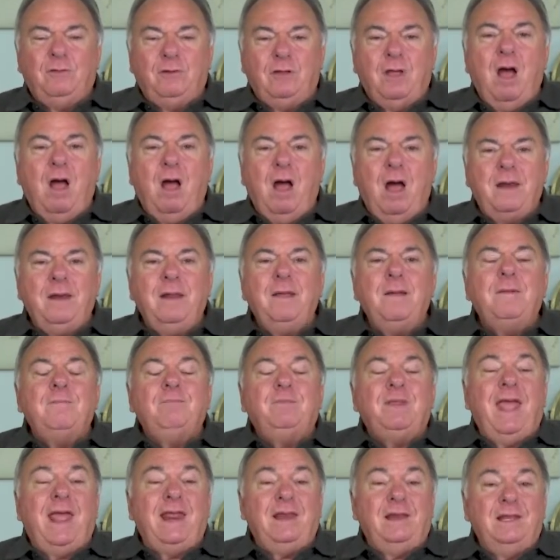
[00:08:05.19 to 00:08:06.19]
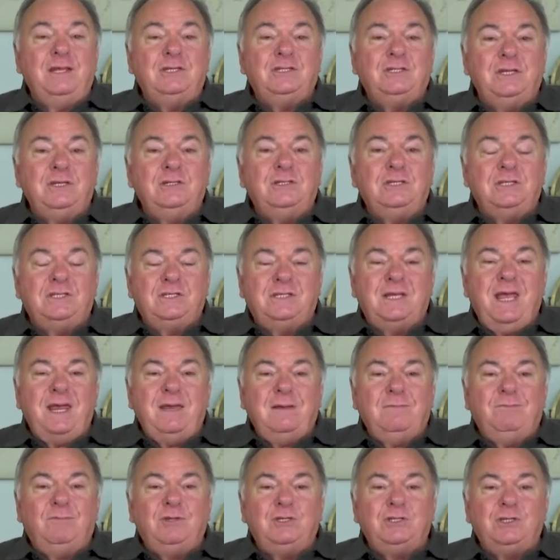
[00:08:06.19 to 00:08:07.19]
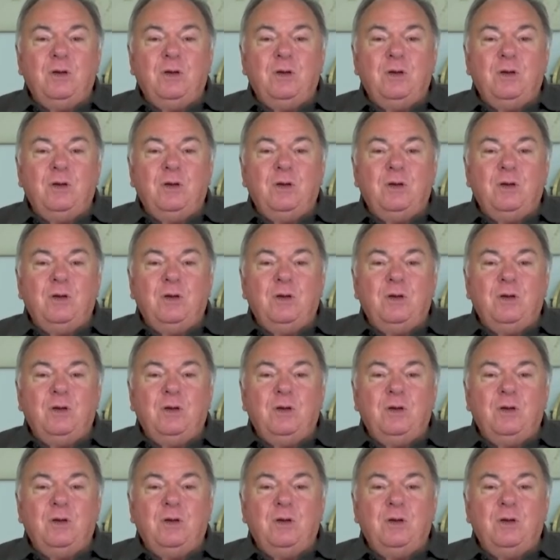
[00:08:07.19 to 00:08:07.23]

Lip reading: God and listening to Satan.